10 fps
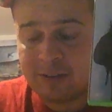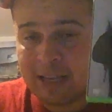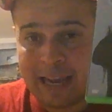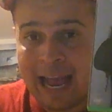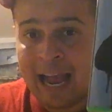
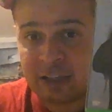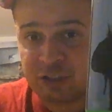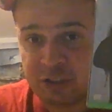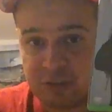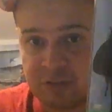like
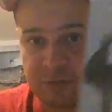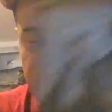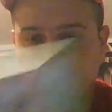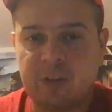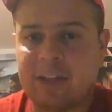action to,
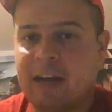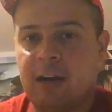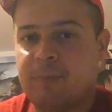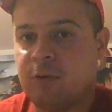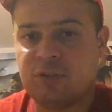to fill that
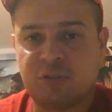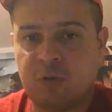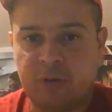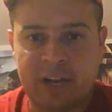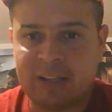up or
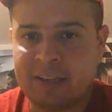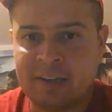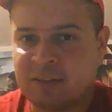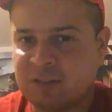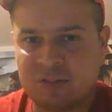story. I
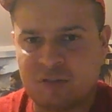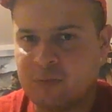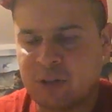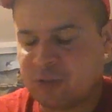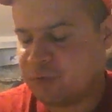think there's just
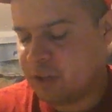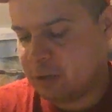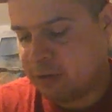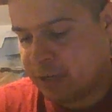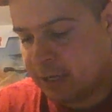too much
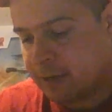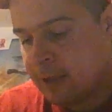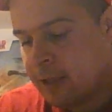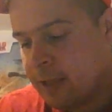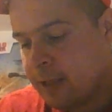filler in it.
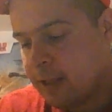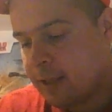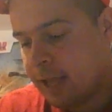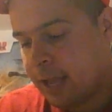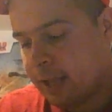
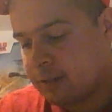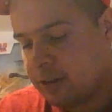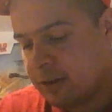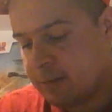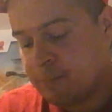And
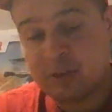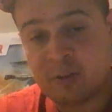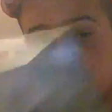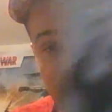uh, but the